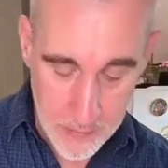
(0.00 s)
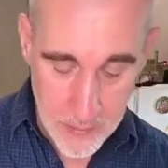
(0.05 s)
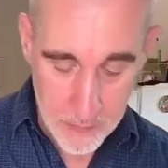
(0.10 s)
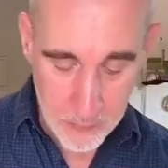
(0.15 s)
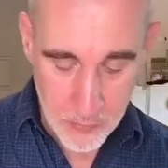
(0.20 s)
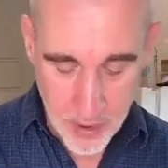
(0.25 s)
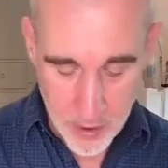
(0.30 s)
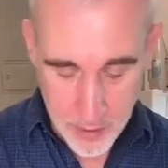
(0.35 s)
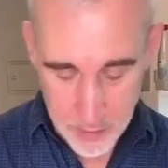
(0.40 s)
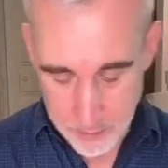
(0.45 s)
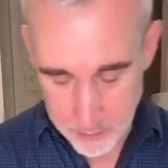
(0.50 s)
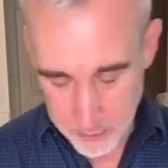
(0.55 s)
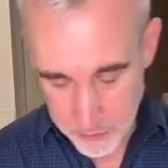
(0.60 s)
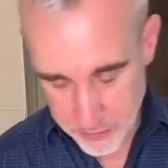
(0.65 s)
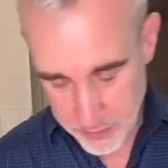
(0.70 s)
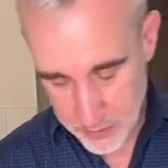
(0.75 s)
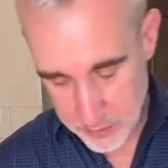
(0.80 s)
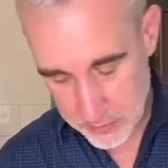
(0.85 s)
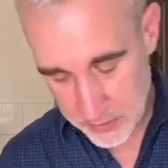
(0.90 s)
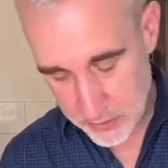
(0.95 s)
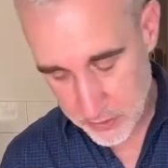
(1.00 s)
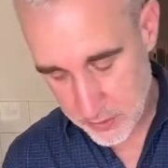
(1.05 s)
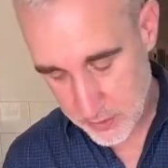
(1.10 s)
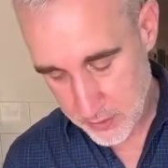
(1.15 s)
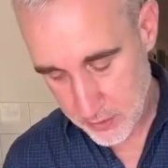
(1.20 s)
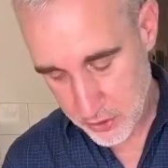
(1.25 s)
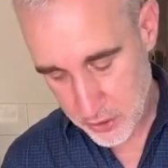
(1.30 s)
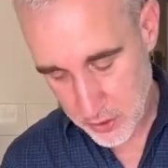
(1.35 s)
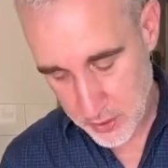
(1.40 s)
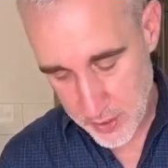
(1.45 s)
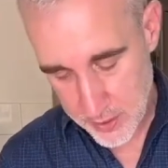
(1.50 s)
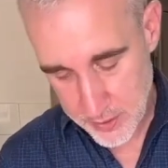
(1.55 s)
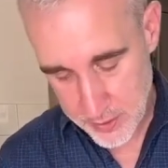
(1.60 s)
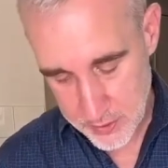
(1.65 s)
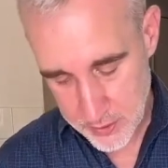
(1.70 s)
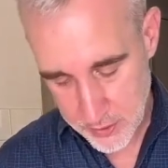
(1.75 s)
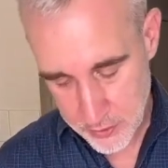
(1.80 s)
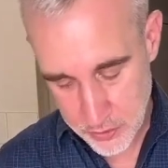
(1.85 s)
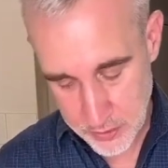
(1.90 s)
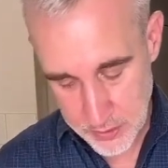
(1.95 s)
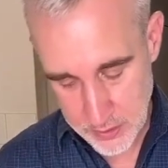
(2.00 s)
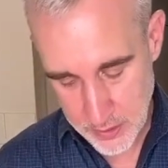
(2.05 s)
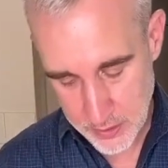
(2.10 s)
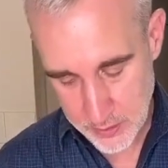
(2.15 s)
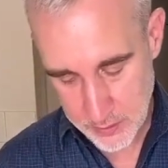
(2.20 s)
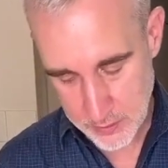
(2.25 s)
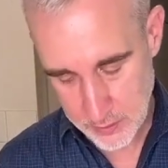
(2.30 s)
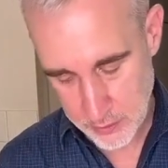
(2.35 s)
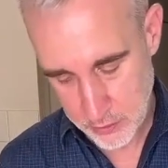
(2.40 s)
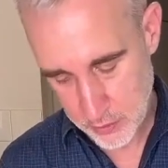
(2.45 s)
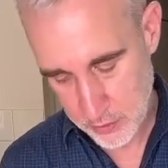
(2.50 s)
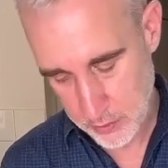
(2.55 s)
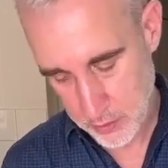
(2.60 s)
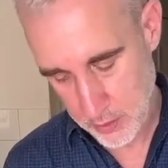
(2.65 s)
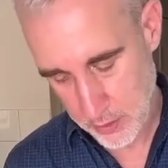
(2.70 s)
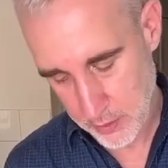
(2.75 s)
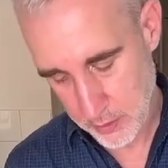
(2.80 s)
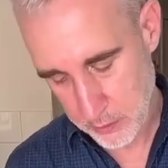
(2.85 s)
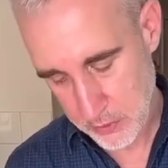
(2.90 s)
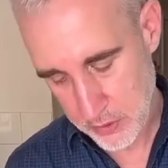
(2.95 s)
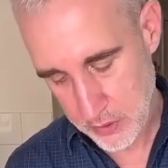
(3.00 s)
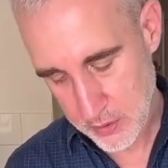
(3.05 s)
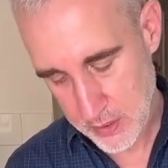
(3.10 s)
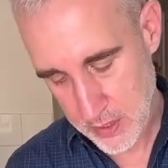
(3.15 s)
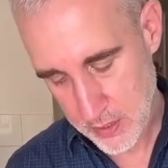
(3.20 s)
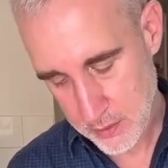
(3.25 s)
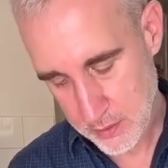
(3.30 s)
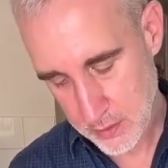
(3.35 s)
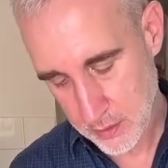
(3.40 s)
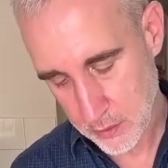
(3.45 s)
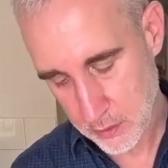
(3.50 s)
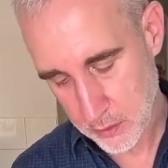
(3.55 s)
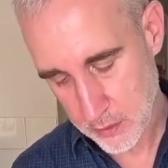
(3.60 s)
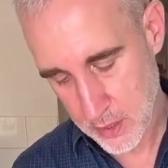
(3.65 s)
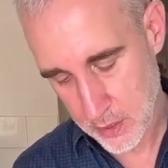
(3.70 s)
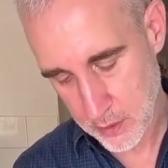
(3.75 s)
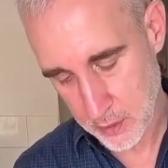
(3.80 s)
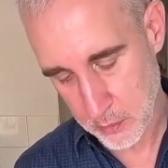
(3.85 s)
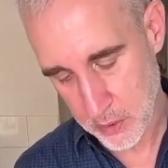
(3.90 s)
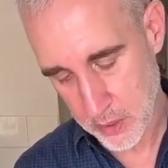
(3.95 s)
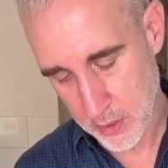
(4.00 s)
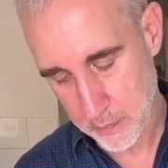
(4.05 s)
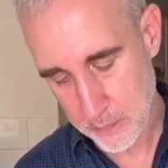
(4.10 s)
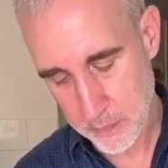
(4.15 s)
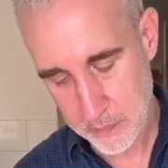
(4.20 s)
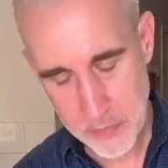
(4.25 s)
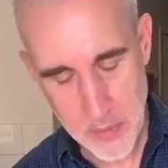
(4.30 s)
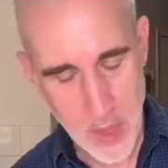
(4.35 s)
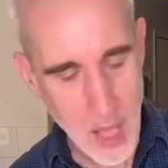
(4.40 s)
I guess I should taste it, shouldn't I? Let me just taste a little tiny bit.